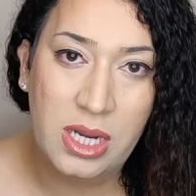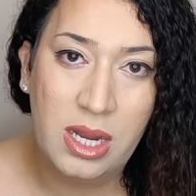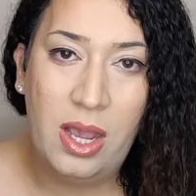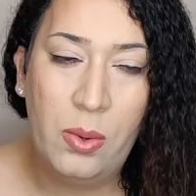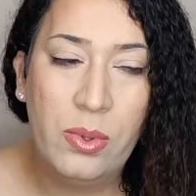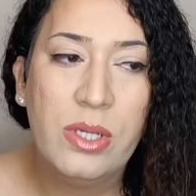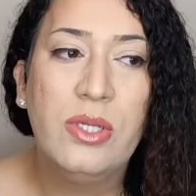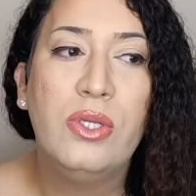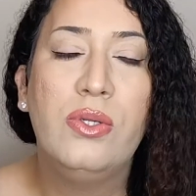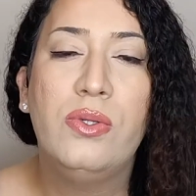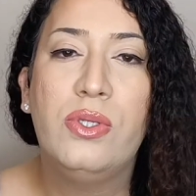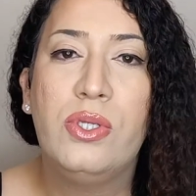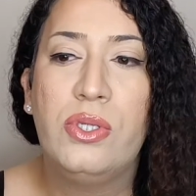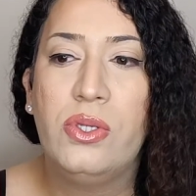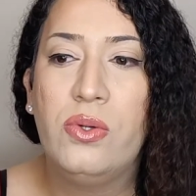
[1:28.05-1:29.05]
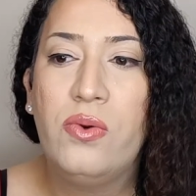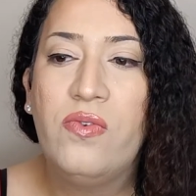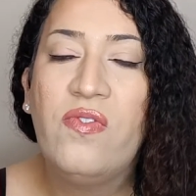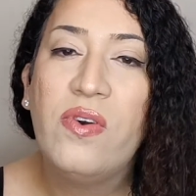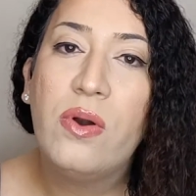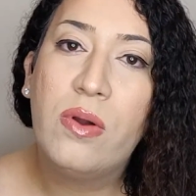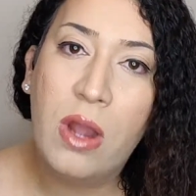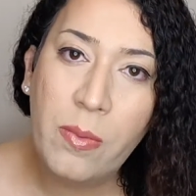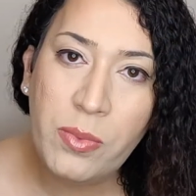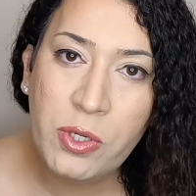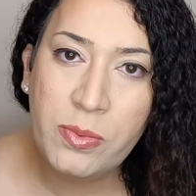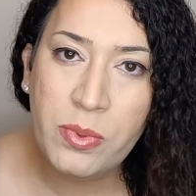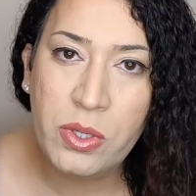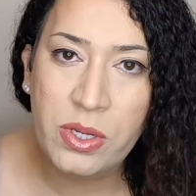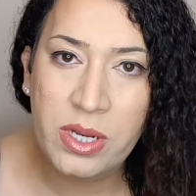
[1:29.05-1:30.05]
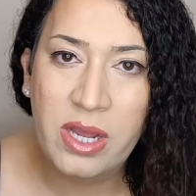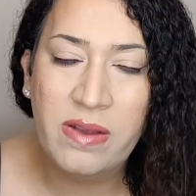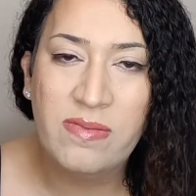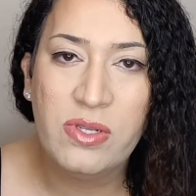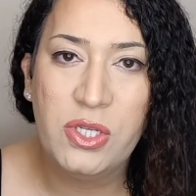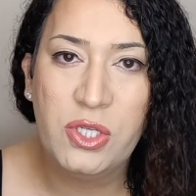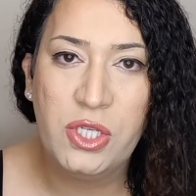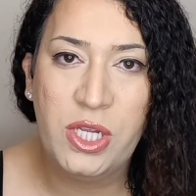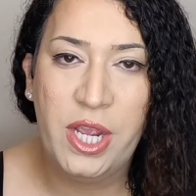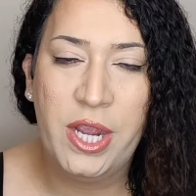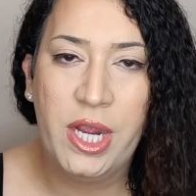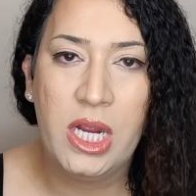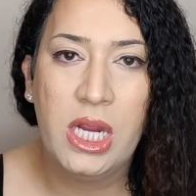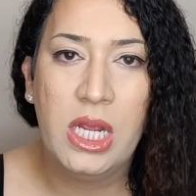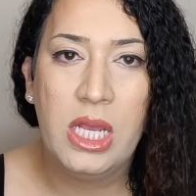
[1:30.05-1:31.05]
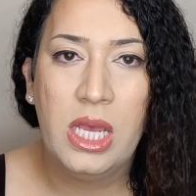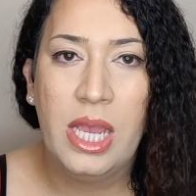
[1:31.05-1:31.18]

I want you to feel comfortable enough to share